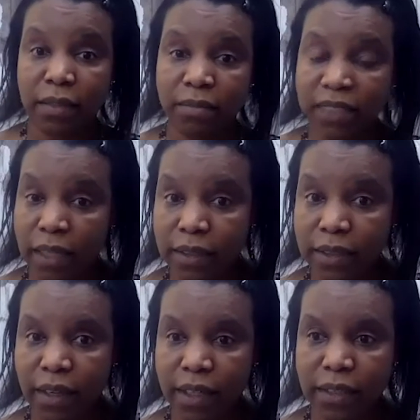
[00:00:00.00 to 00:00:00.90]
sell
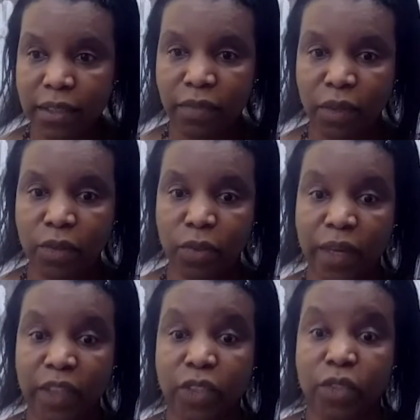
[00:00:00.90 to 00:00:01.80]
side, and those who
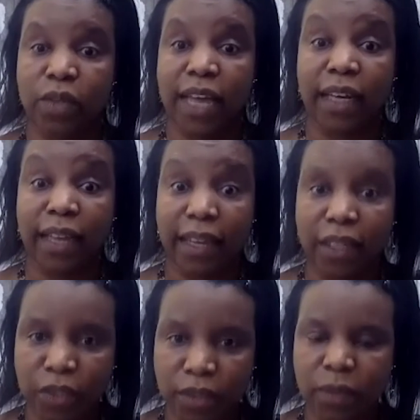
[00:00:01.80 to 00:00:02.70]
actually do the
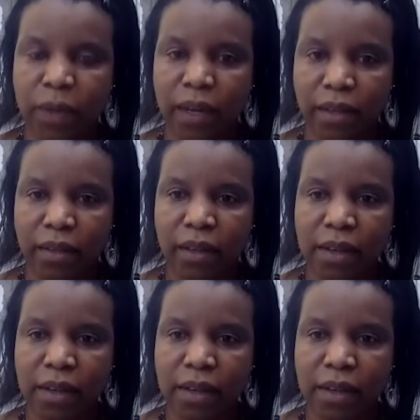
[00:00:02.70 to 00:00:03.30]
allocation as well